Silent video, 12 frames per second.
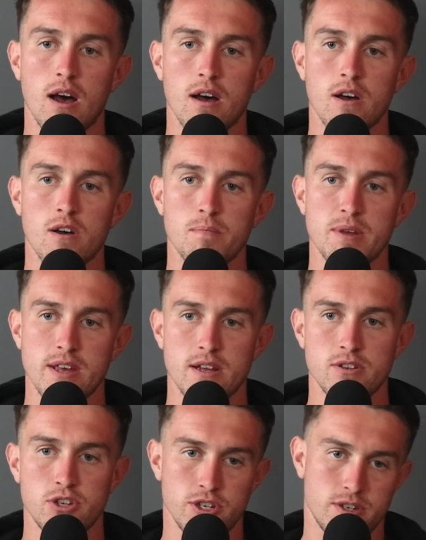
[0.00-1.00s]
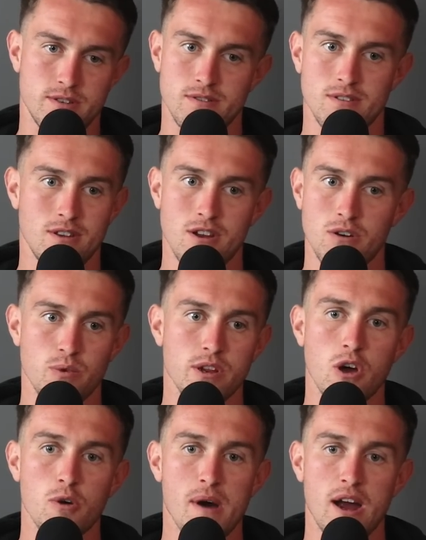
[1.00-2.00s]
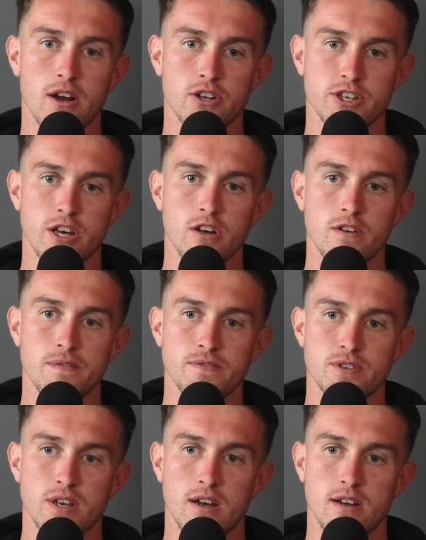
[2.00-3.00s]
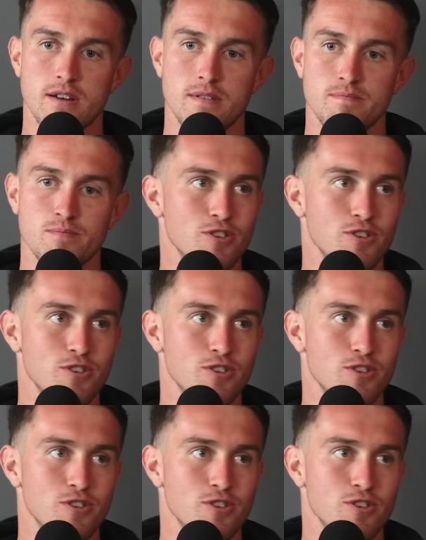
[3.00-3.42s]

um, and then just you know we'd go by ourselves ourselves, uh,